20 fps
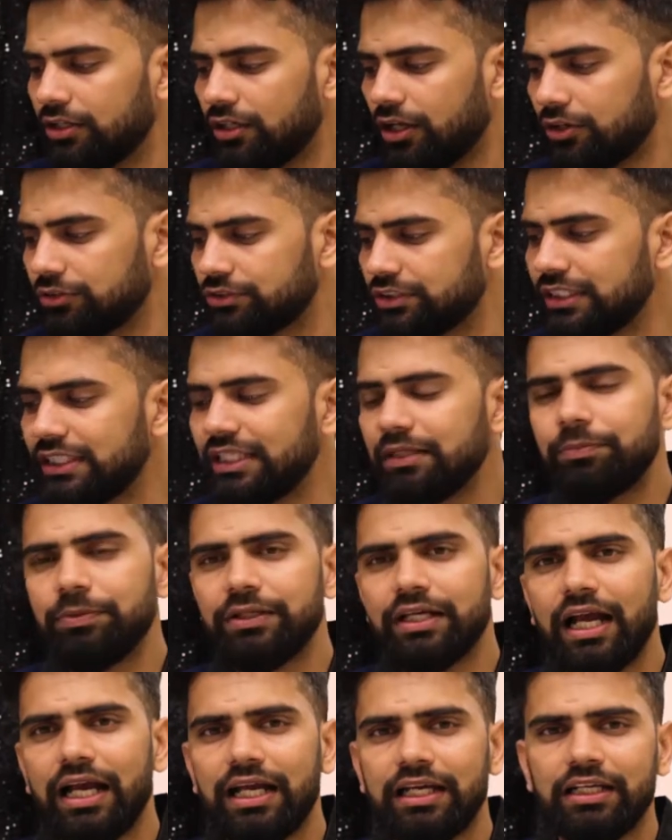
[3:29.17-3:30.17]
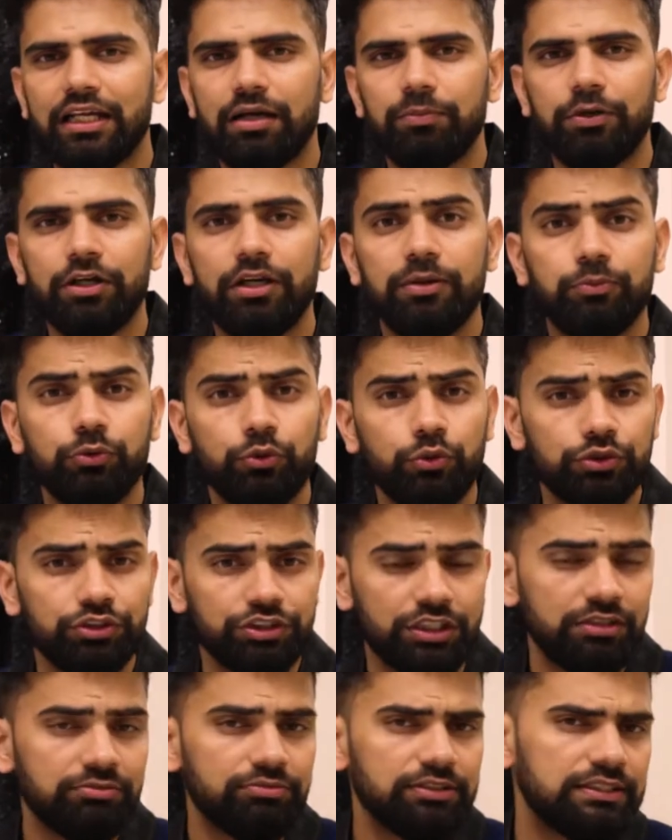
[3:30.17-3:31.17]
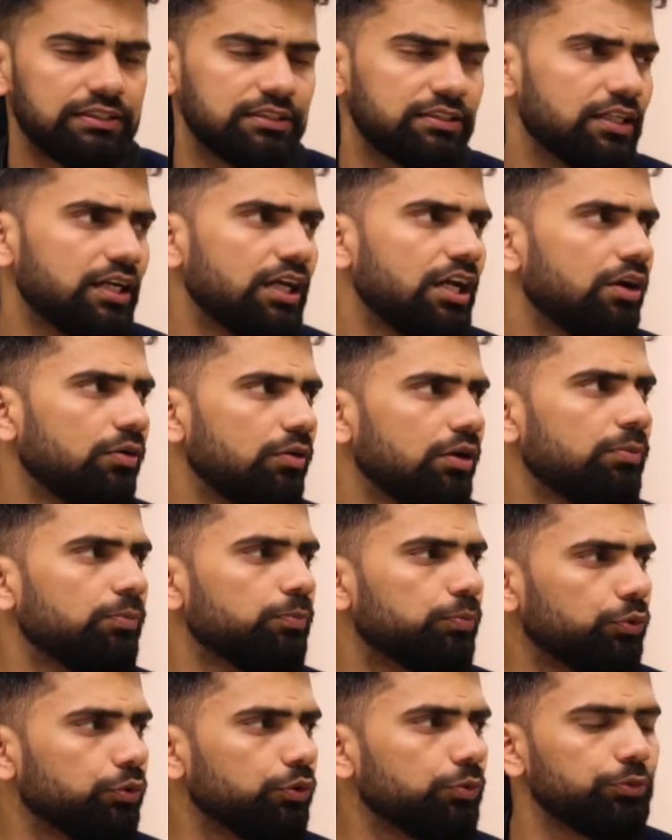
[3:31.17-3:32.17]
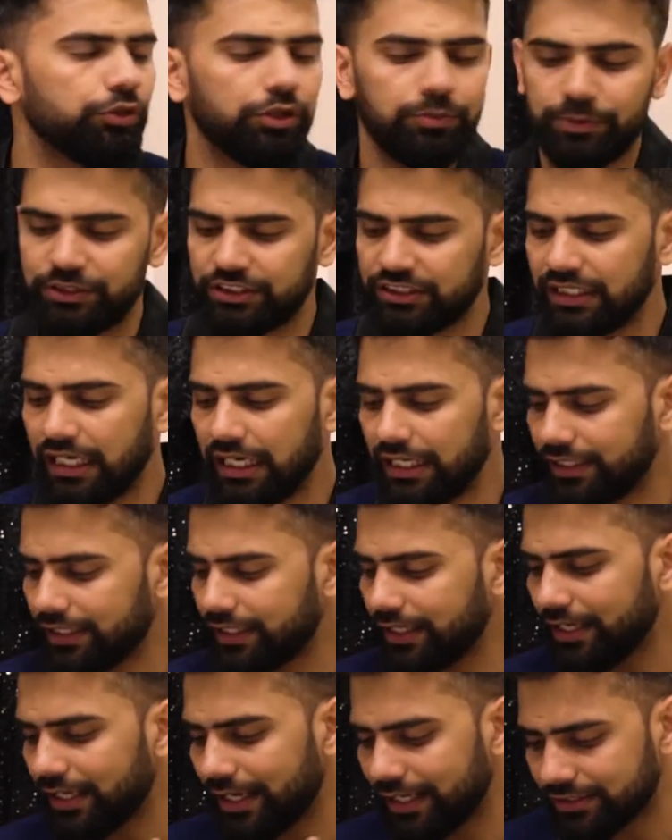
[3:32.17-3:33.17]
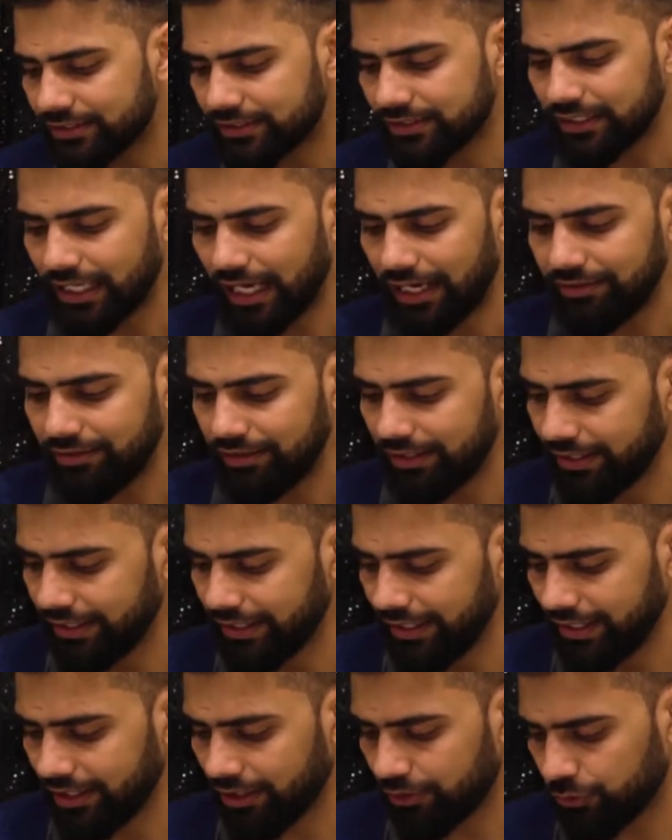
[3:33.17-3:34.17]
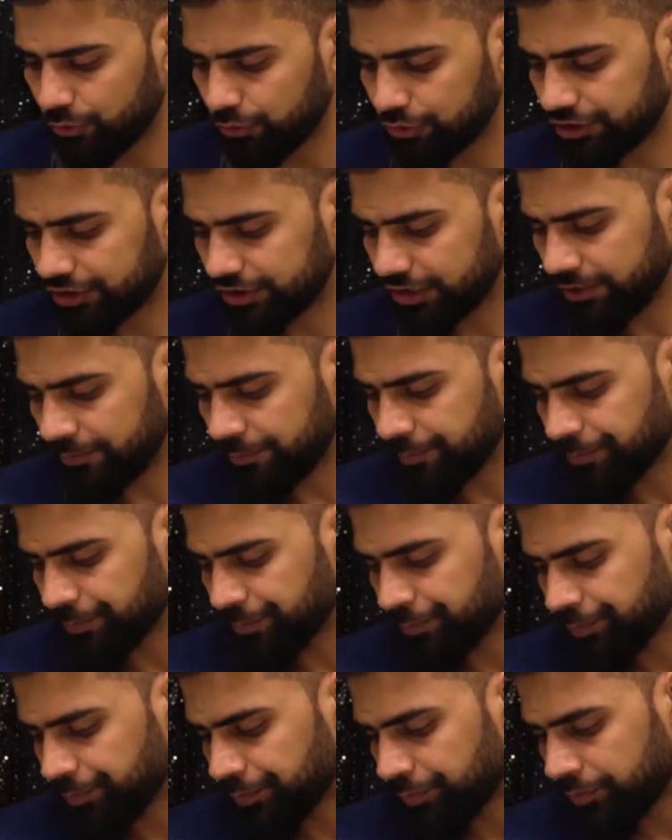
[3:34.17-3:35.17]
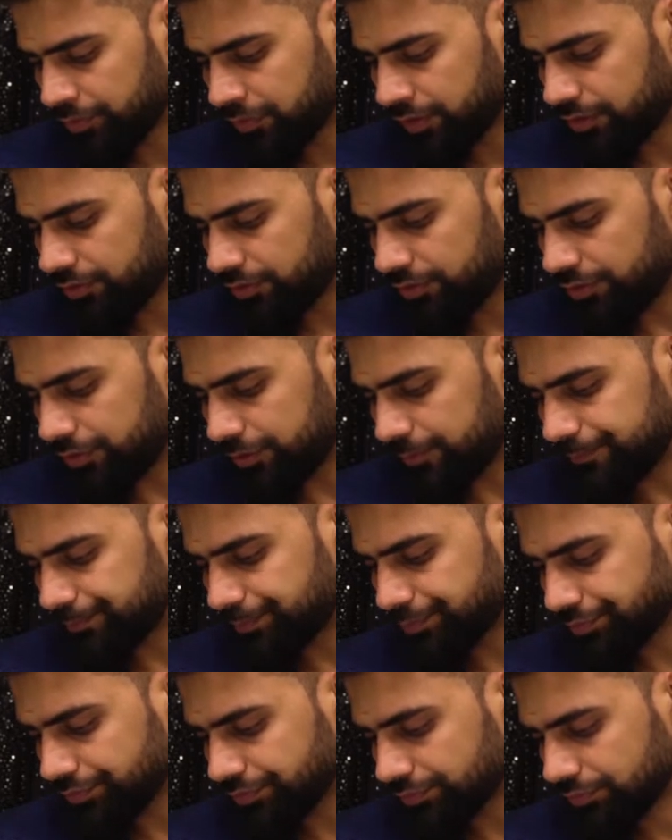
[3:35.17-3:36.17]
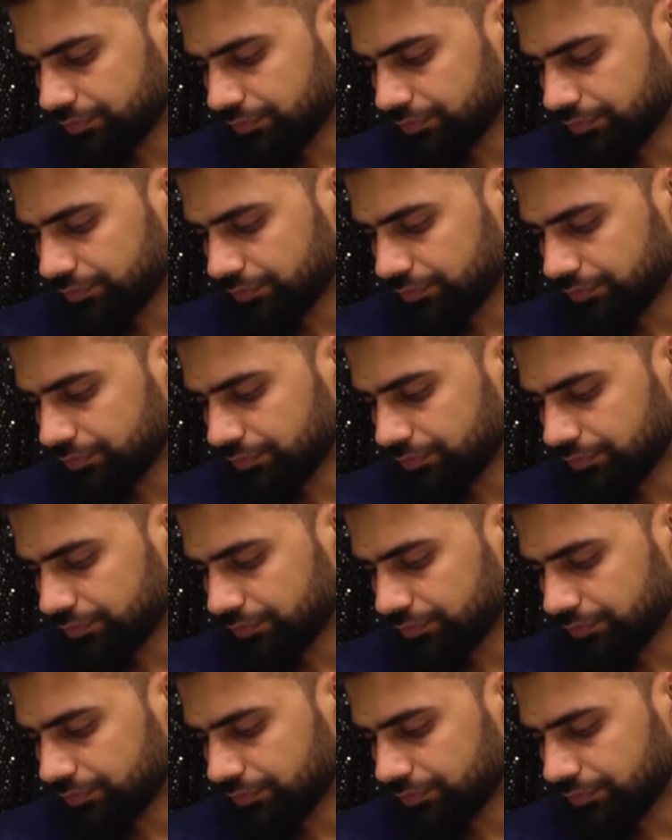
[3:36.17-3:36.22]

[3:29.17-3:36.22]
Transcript: Now GDPI and couple of questions which will improve your personality. I will read a question. So,